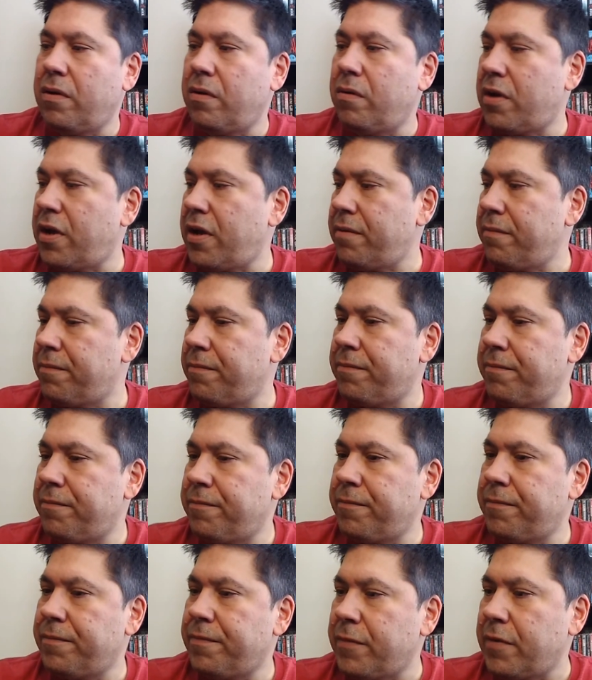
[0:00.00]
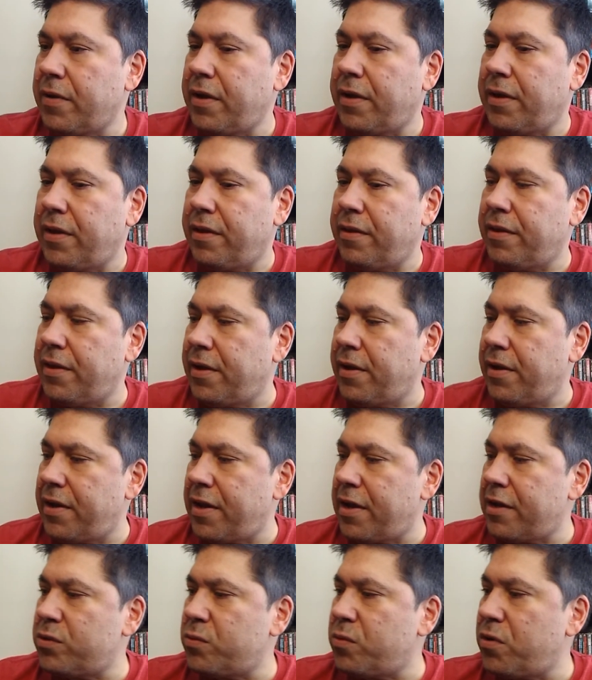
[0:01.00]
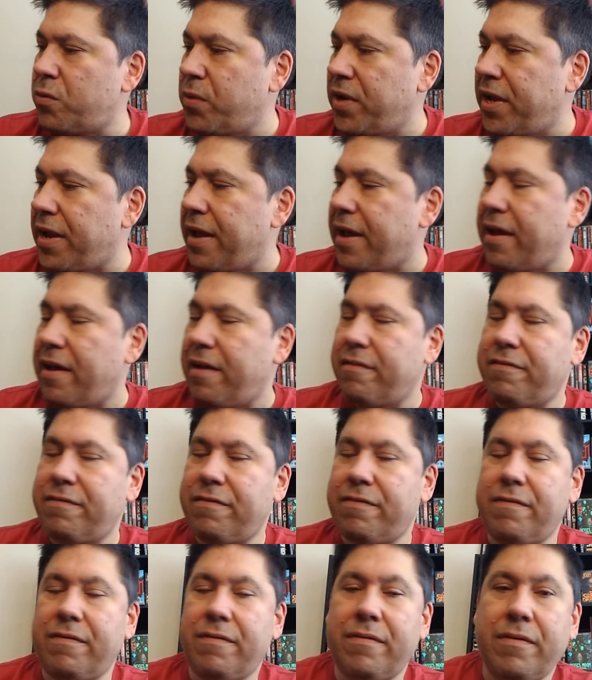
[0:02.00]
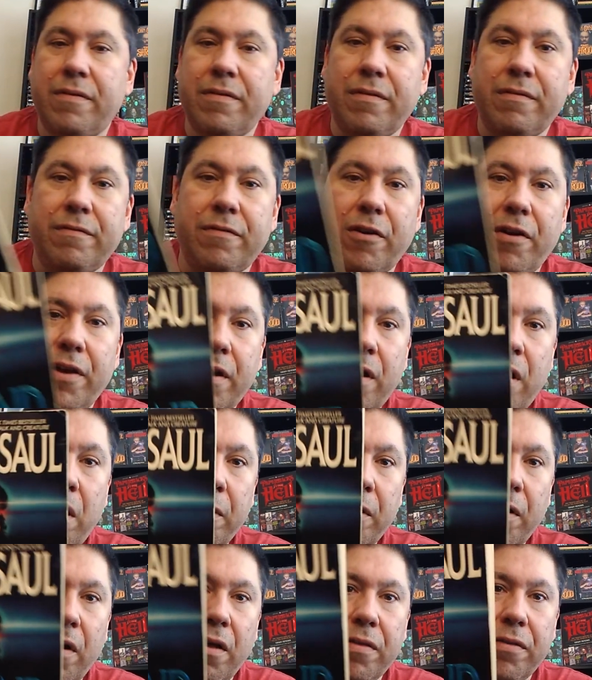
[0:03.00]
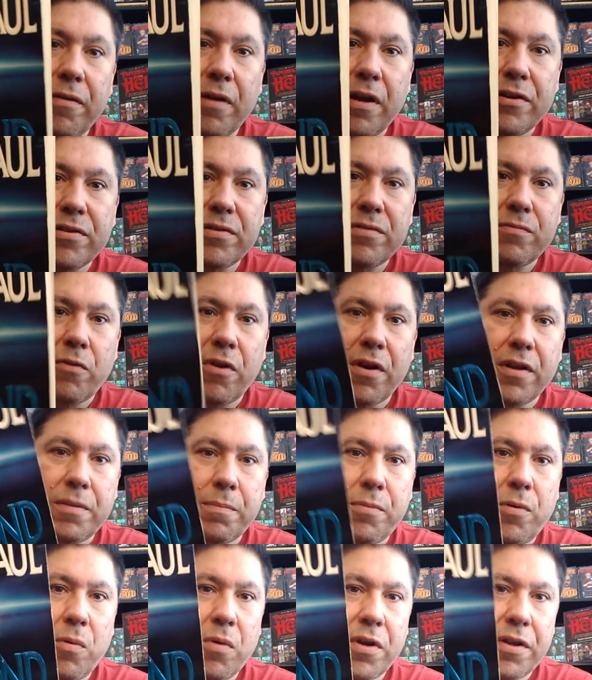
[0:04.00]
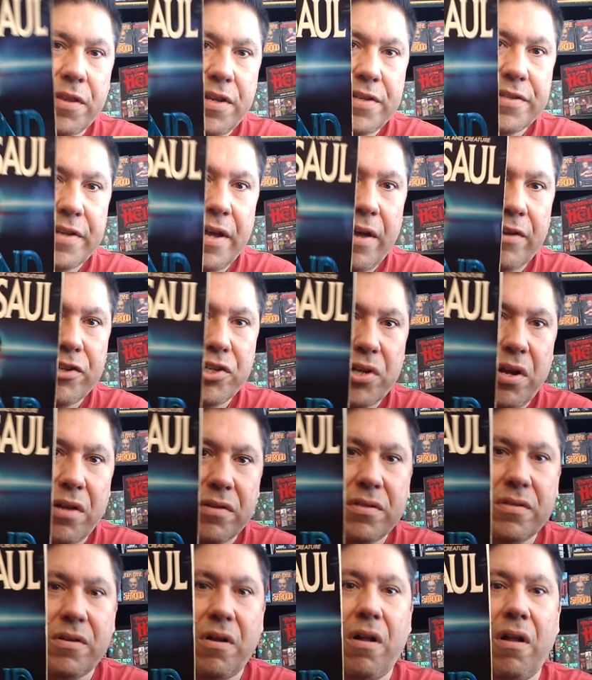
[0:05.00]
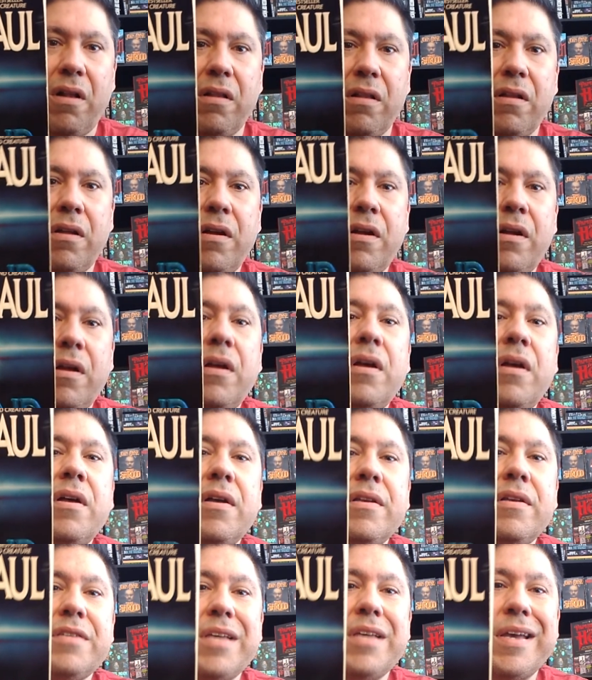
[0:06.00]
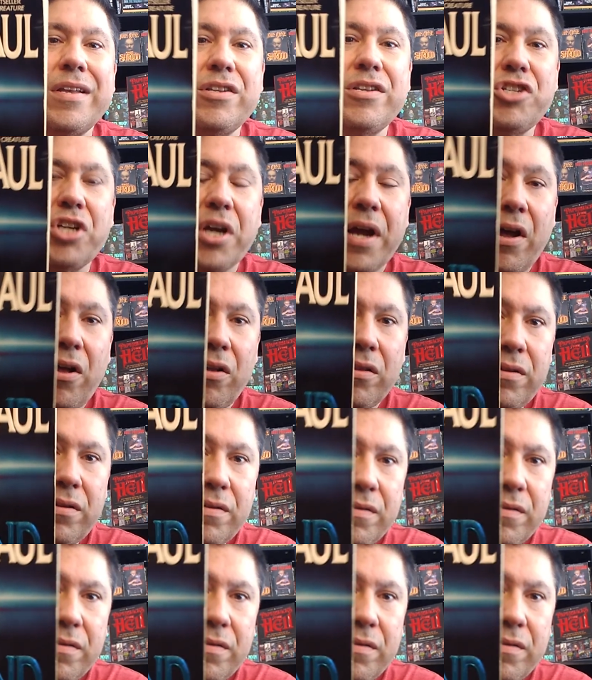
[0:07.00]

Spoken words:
Okay. And then next one we have, very common author. I just wanted to pull one of these out, John Saul. Second Child.